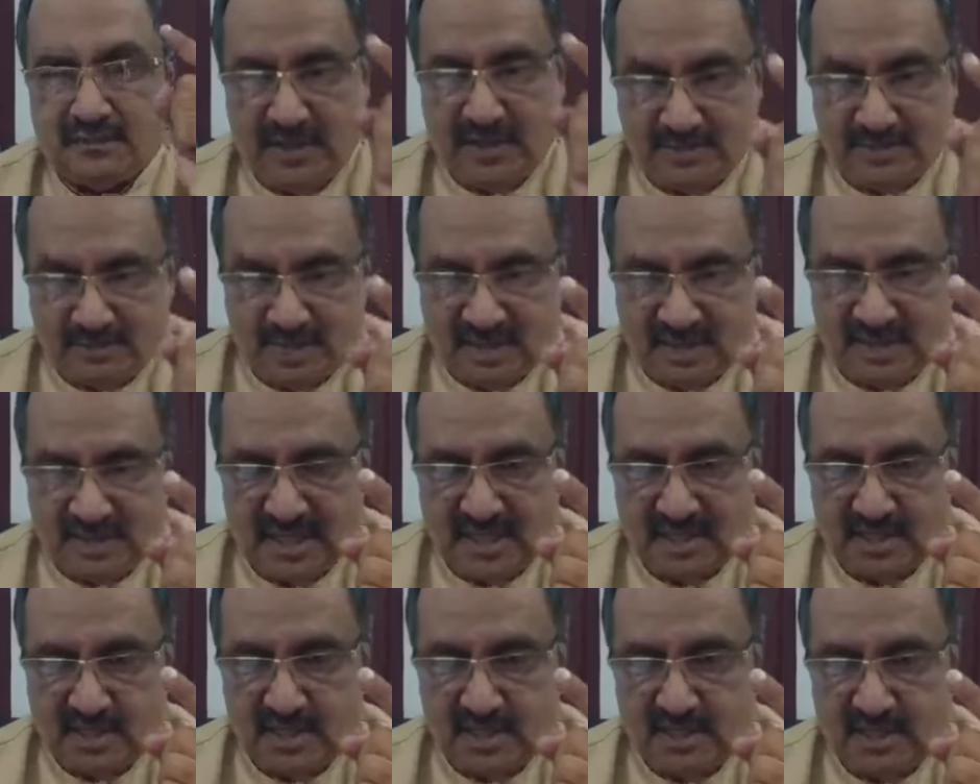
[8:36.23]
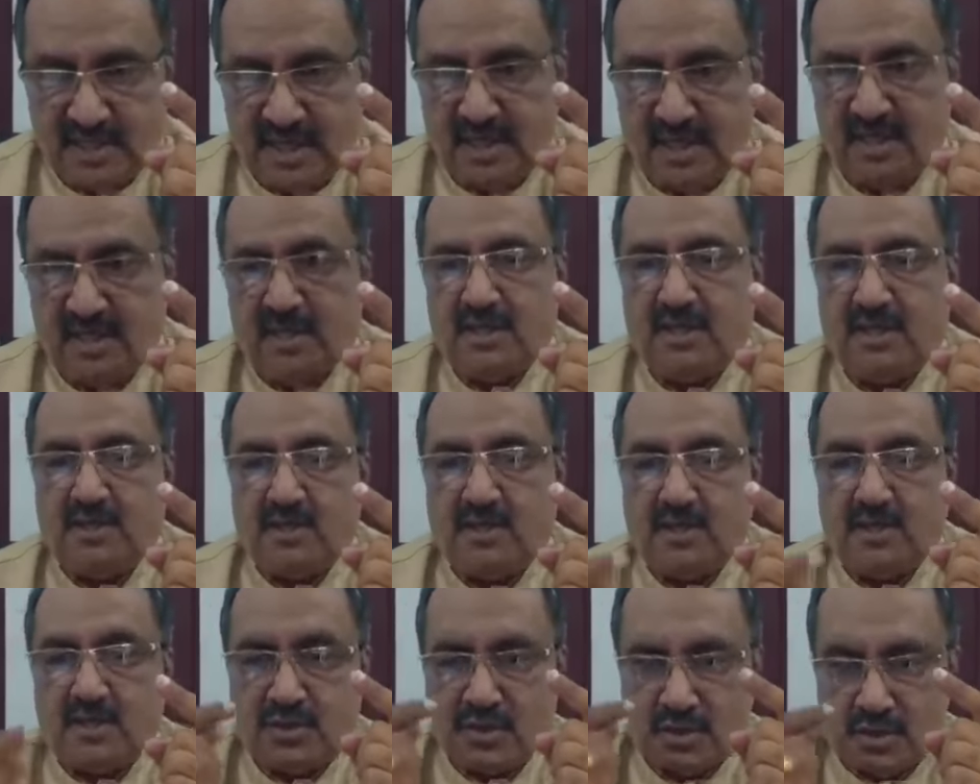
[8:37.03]
From the sanction date
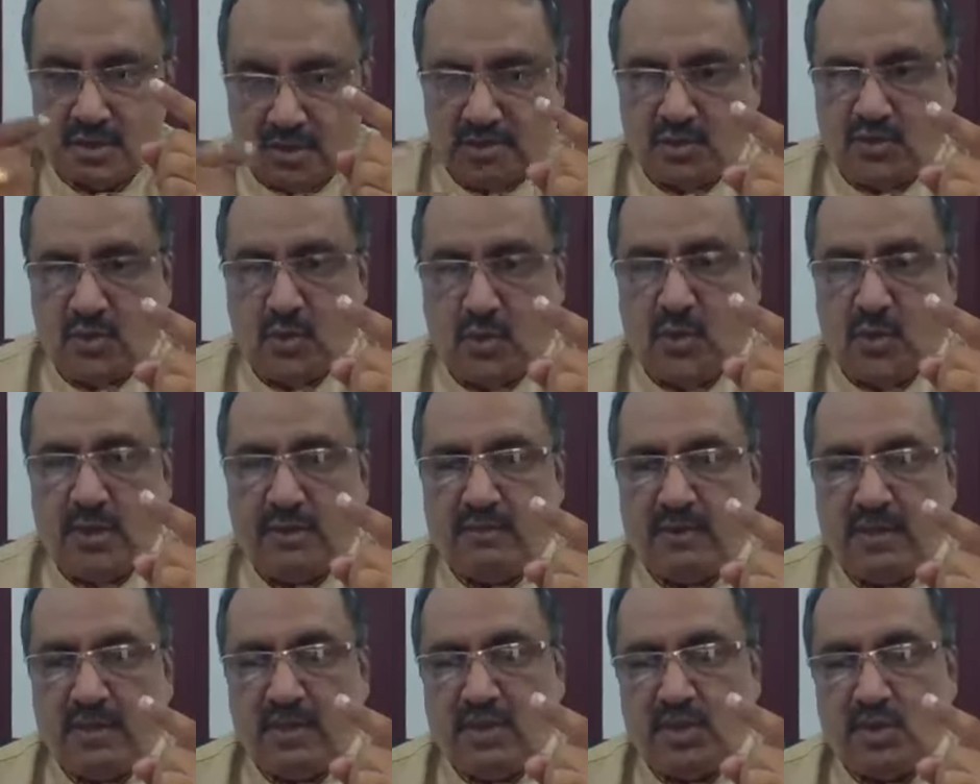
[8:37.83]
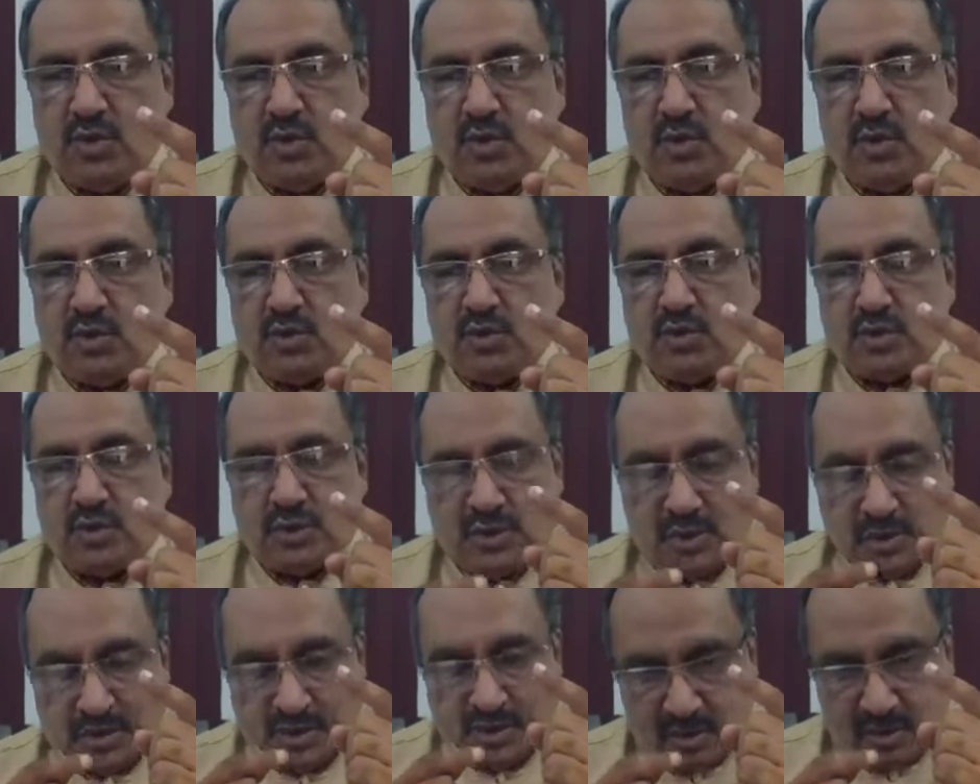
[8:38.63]
to
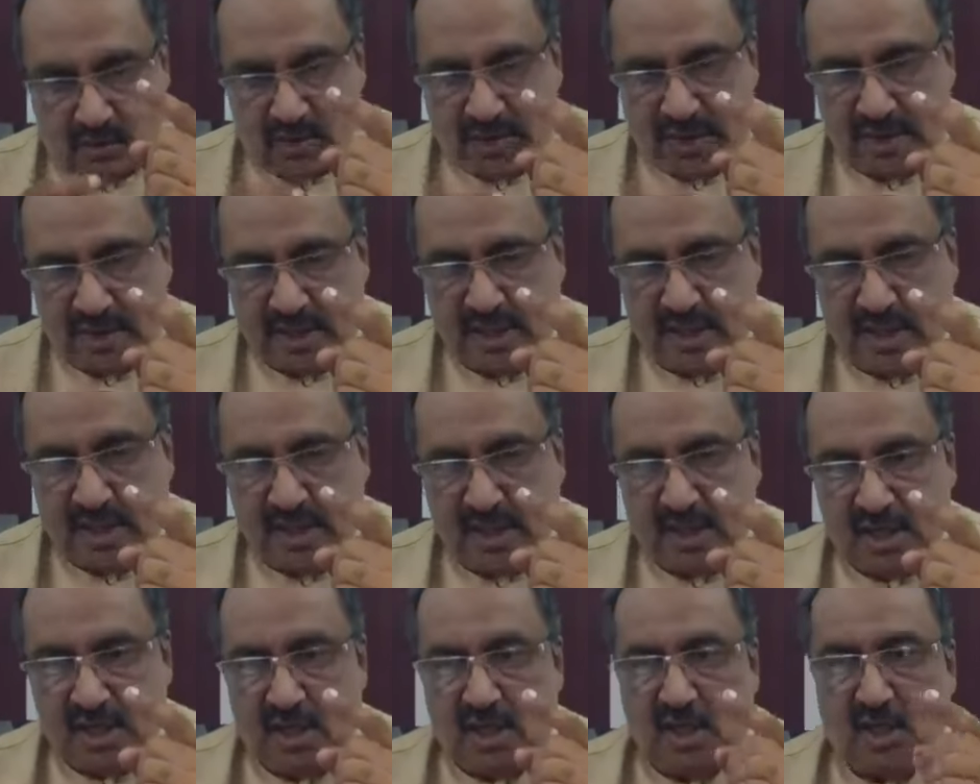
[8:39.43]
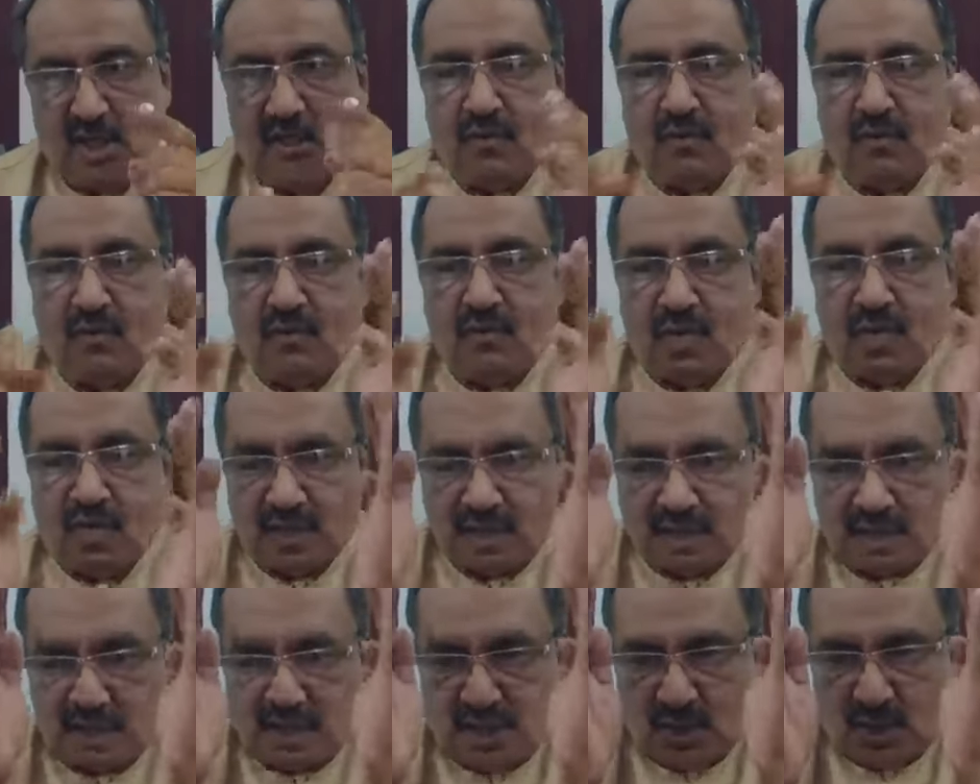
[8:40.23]
1/1/2020,
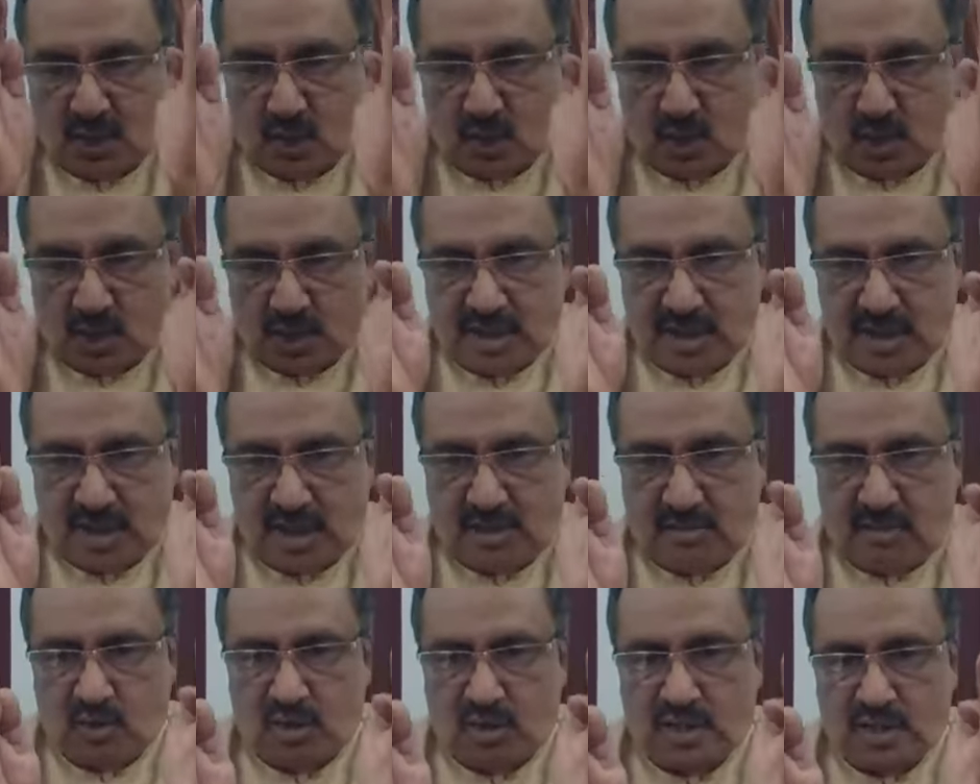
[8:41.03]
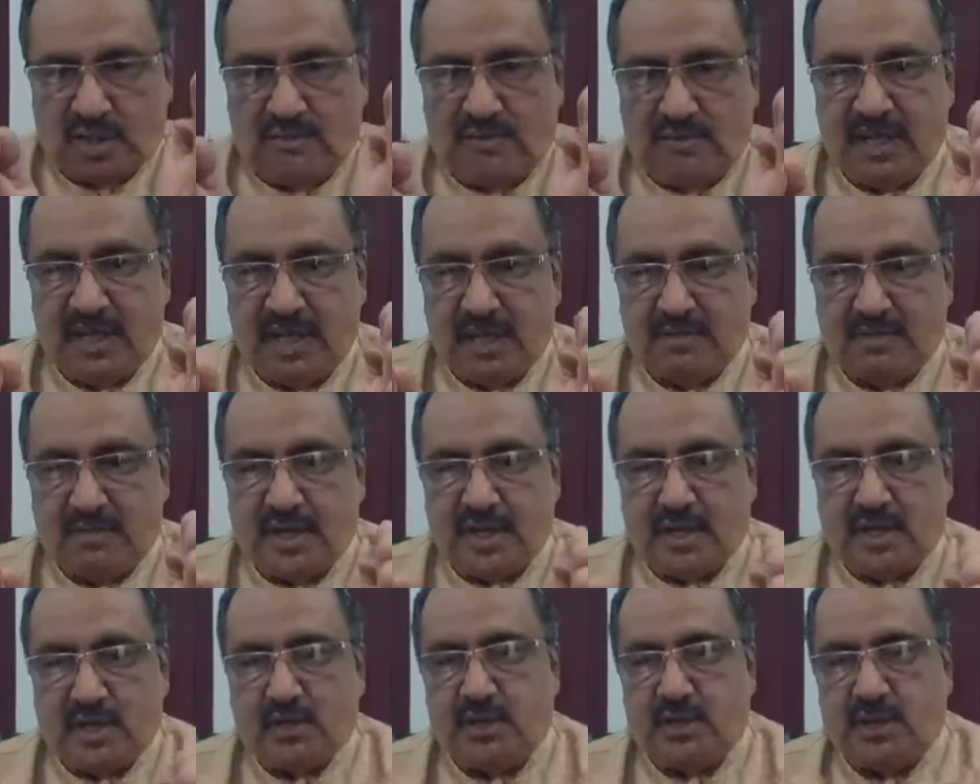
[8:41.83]
what is the total amount of
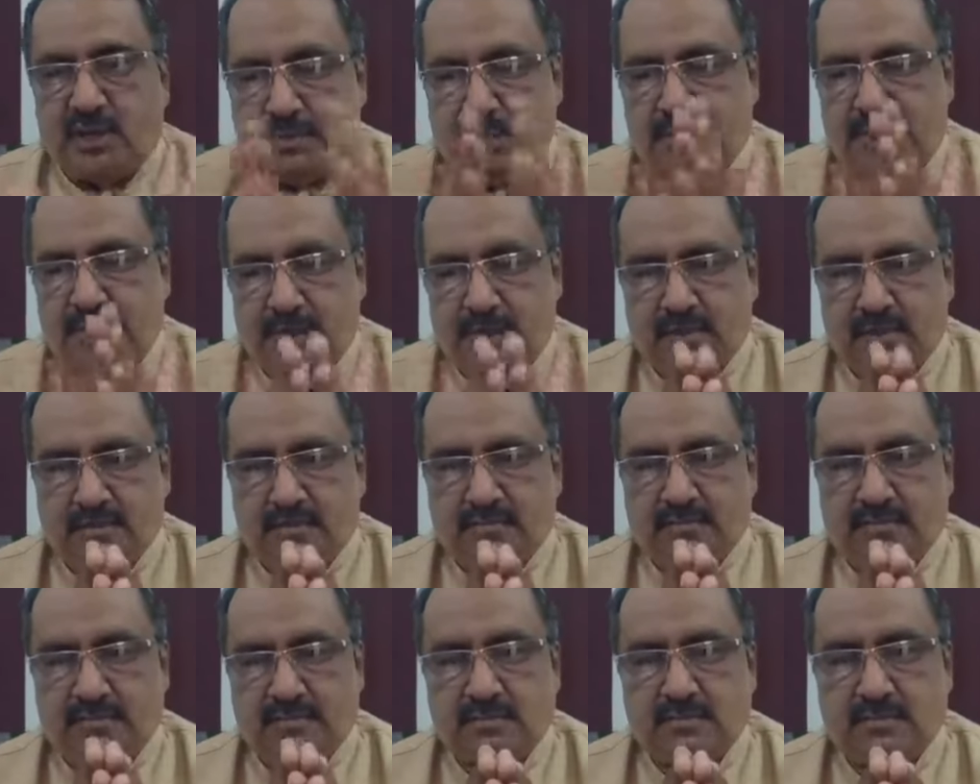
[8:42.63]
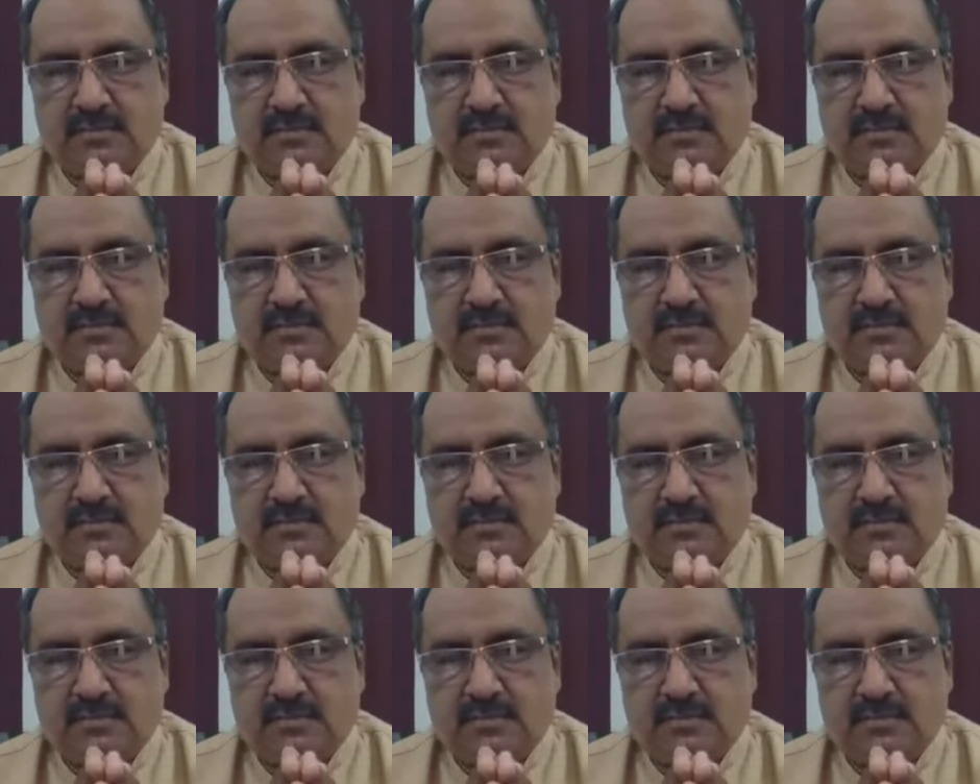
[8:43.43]
EMI to be paid?